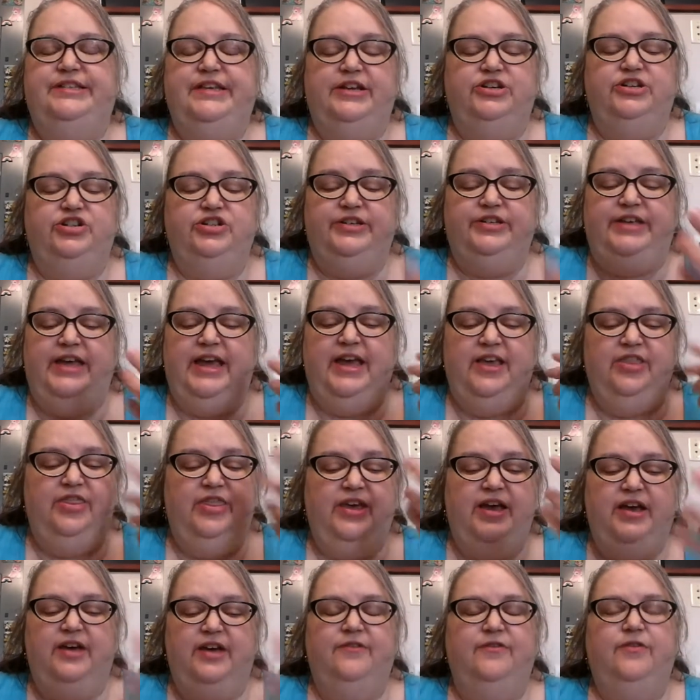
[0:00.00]
I just can't
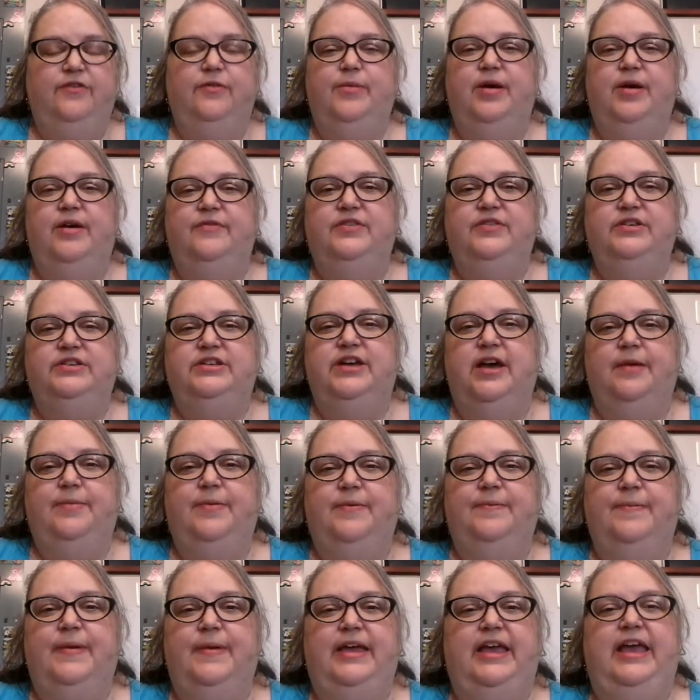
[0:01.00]
think of them off the top
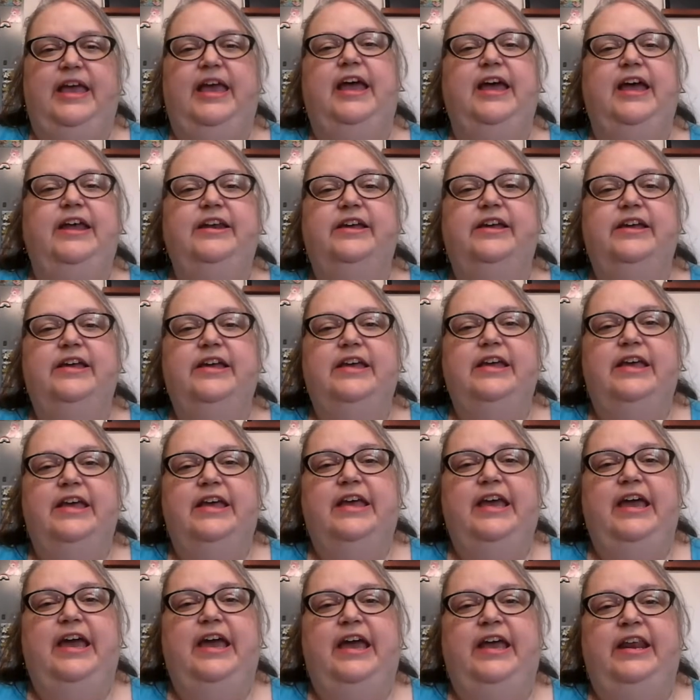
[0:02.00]
of my head.
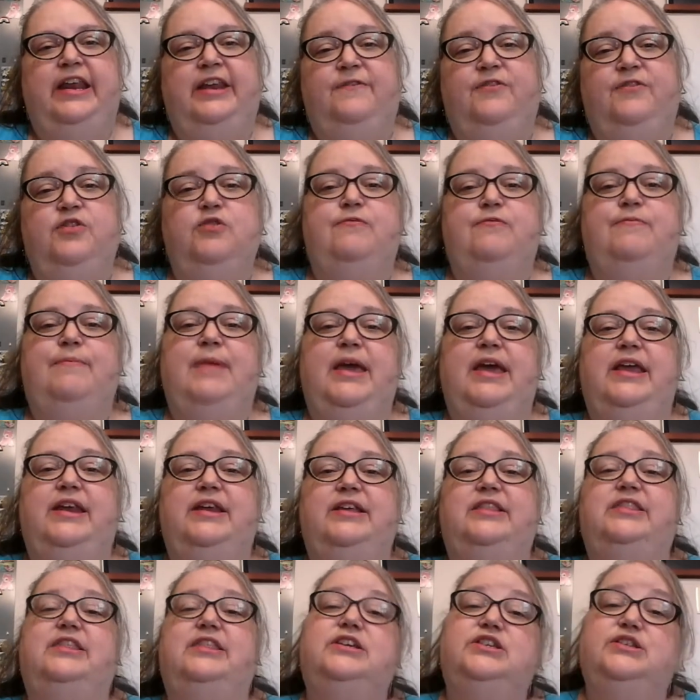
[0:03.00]
And if you've made
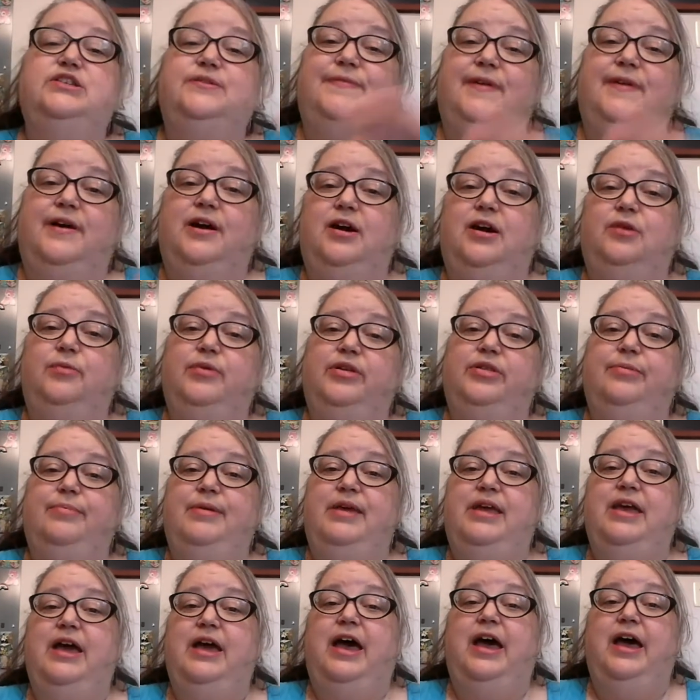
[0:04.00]
it this far with
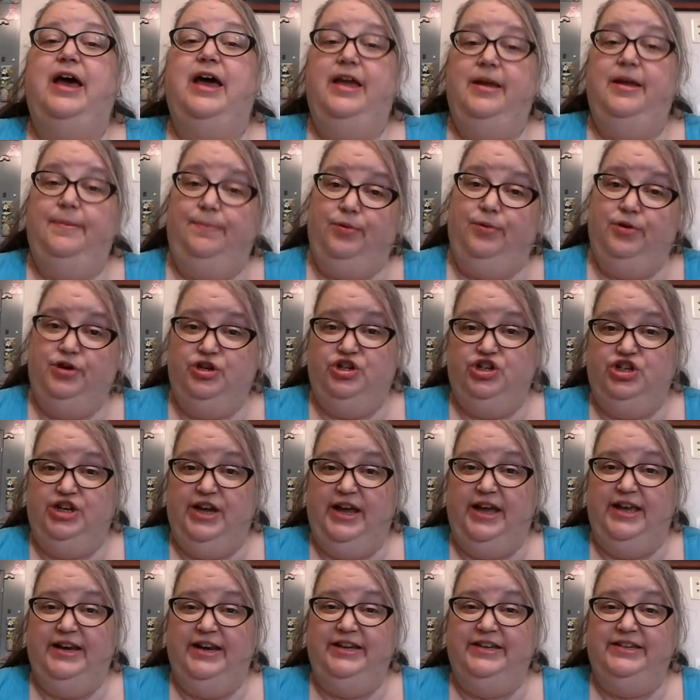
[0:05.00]
me, I
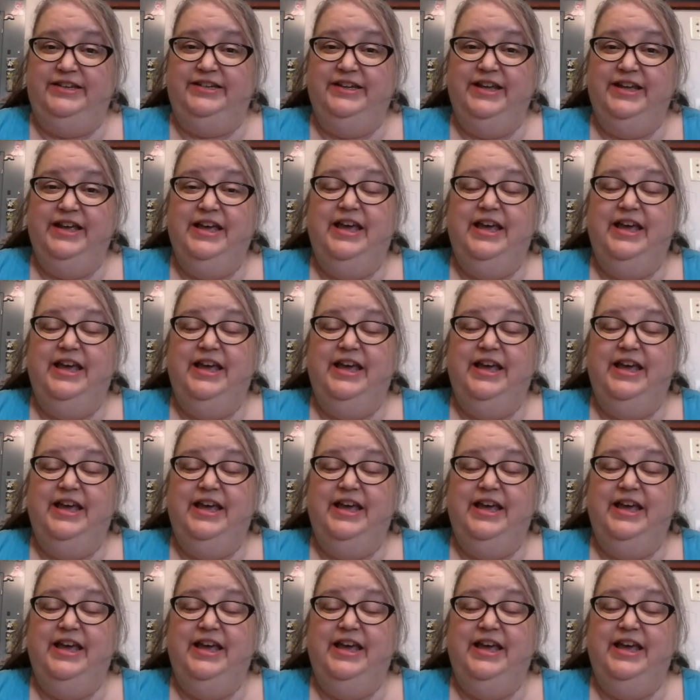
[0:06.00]
appreciate it.